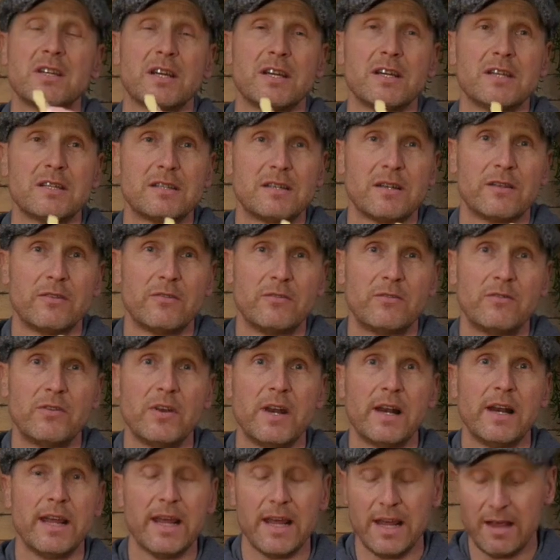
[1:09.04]
is a
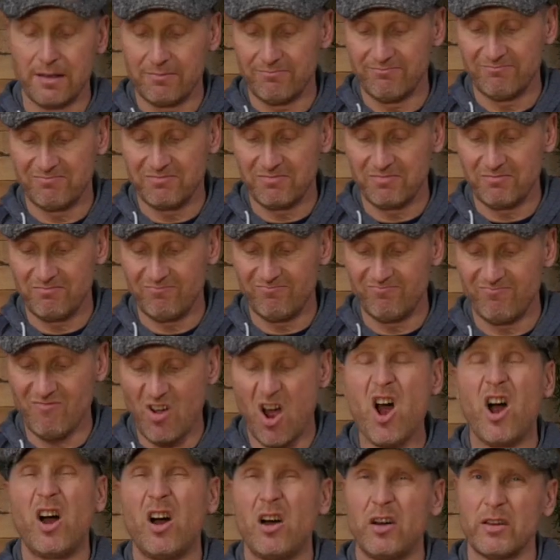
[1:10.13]
really
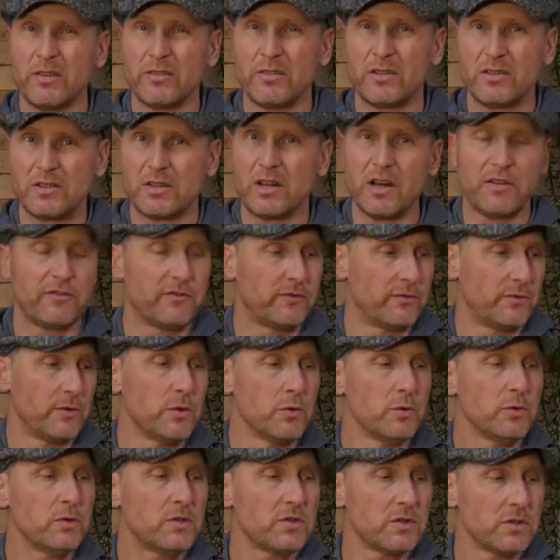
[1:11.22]
hard, tough
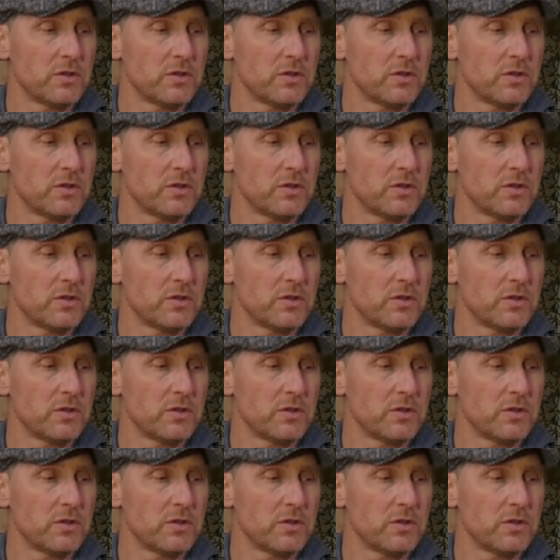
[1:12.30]
fruit.